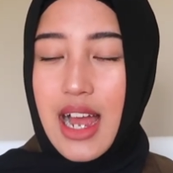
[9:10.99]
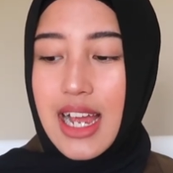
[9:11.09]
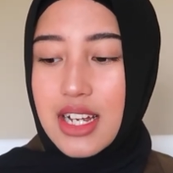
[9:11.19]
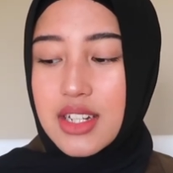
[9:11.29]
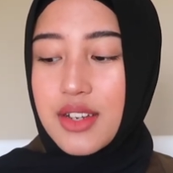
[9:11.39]

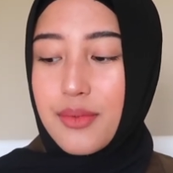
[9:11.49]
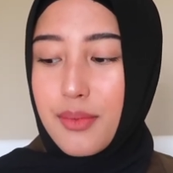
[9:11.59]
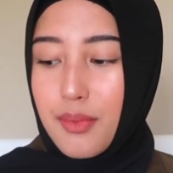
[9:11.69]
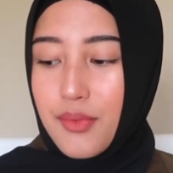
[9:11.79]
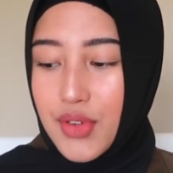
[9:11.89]
I actually
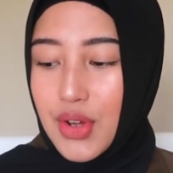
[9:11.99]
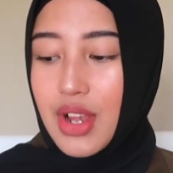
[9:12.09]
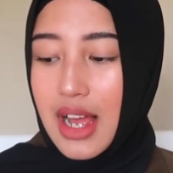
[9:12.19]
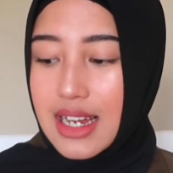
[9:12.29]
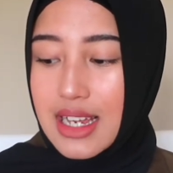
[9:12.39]
feel
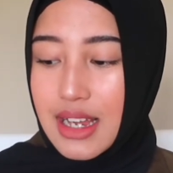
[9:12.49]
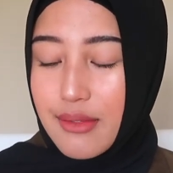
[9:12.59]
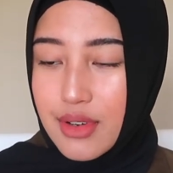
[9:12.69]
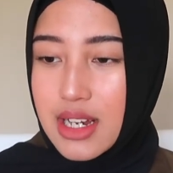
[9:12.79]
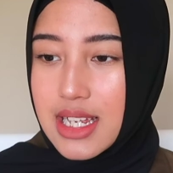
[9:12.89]
like it
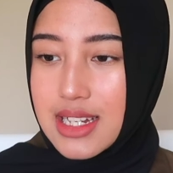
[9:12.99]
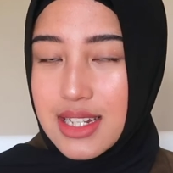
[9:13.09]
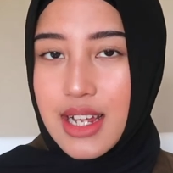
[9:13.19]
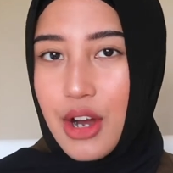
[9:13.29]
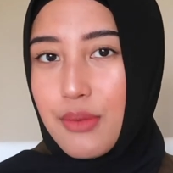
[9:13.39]
really
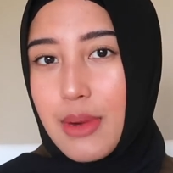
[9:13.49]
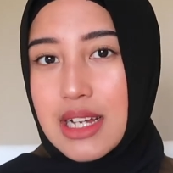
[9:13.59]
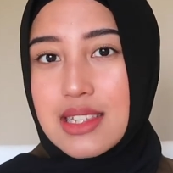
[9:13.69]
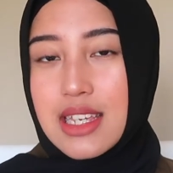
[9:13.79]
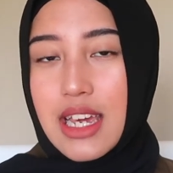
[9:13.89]
did help
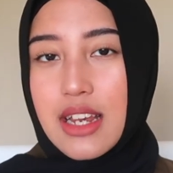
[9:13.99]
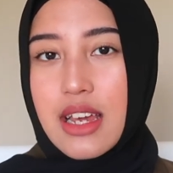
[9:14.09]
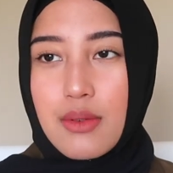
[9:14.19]
my skin.